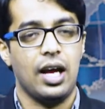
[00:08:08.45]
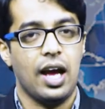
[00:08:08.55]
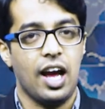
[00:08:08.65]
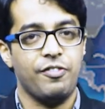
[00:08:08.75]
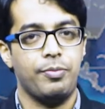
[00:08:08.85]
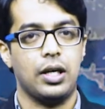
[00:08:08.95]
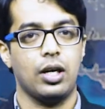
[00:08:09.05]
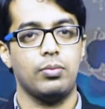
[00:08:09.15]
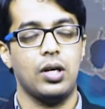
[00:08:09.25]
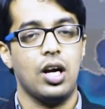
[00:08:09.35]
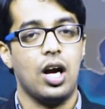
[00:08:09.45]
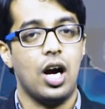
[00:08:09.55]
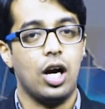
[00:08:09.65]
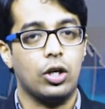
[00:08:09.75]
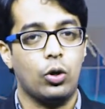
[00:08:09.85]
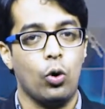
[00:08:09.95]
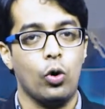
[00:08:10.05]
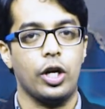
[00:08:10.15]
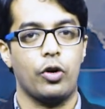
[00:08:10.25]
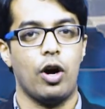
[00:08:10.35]
have become a
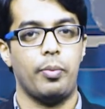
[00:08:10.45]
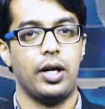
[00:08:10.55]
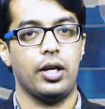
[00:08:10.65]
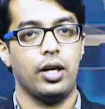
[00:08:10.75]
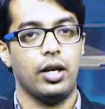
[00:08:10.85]
core requirement